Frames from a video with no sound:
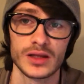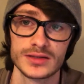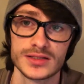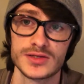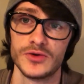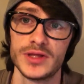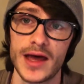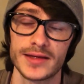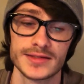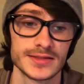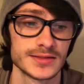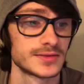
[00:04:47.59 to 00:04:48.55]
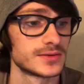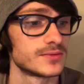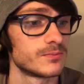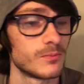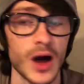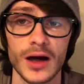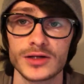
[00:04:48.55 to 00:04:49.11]
So yes,
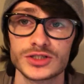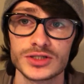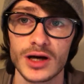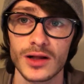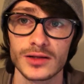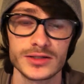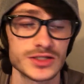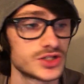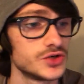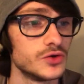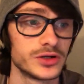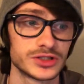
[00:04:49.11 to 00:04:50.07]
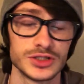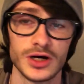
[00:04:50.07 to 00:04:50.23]
$100, $200,